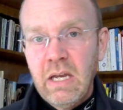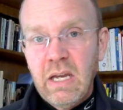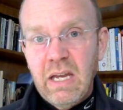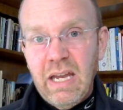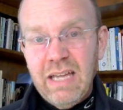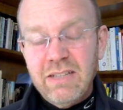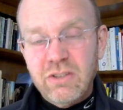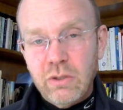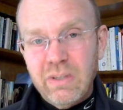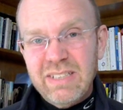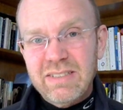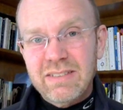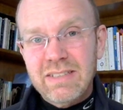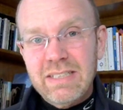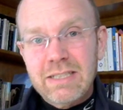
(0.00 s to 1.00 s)
And so
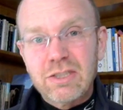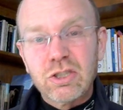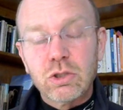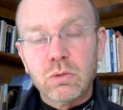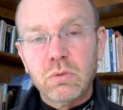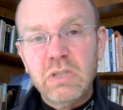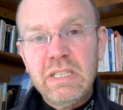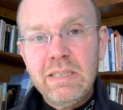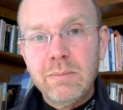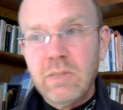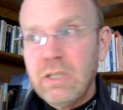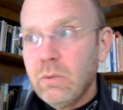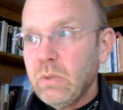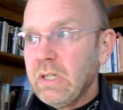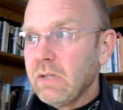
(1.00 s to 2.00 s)
this is an
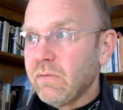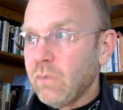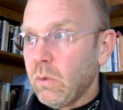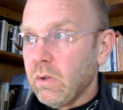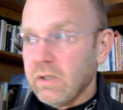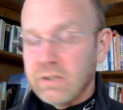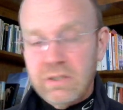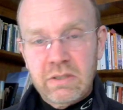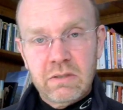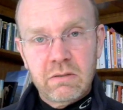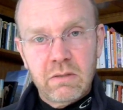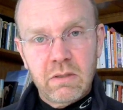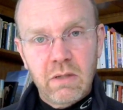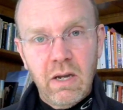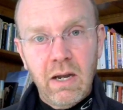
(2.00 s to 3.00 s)
extremely weak force.
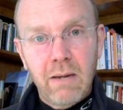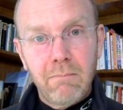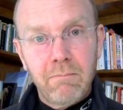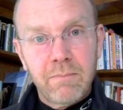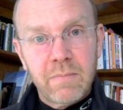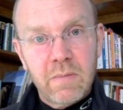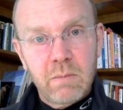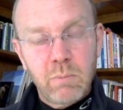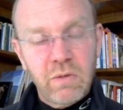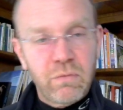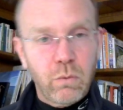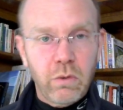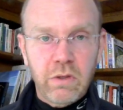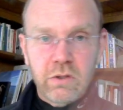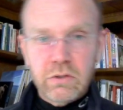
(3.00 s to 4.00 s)

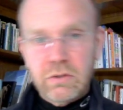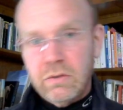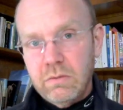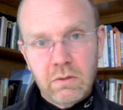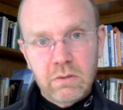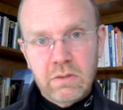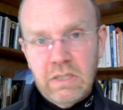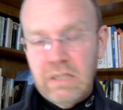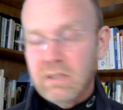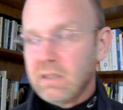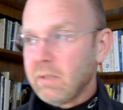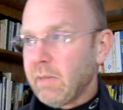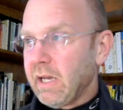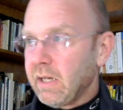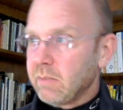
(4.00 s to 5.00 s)
Before those
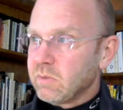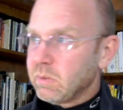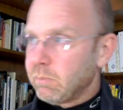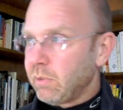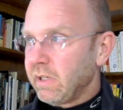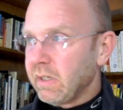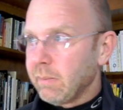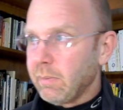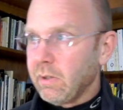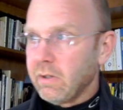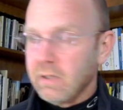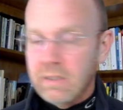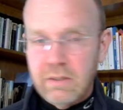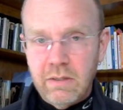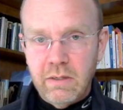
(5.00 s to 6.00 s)
helium atoms break
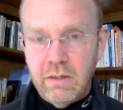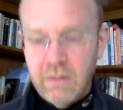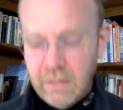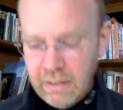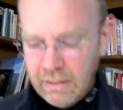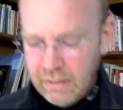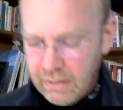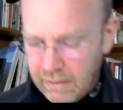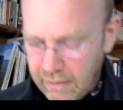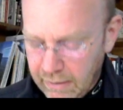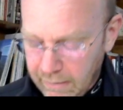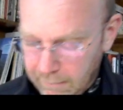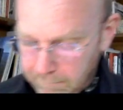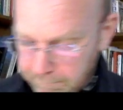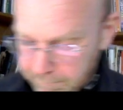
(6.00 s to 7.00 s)
apart into their
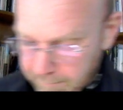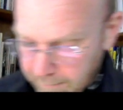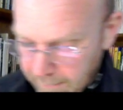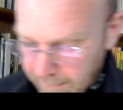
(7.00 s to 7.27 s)
lone